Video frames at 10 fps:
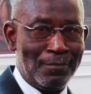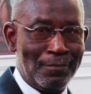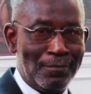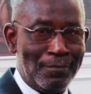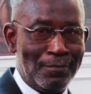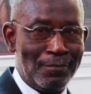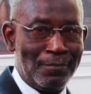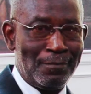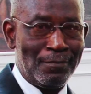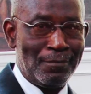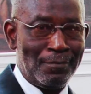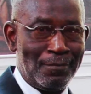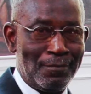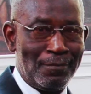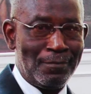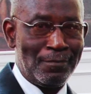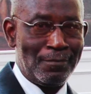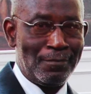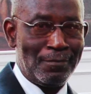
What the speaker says: Nothing is said.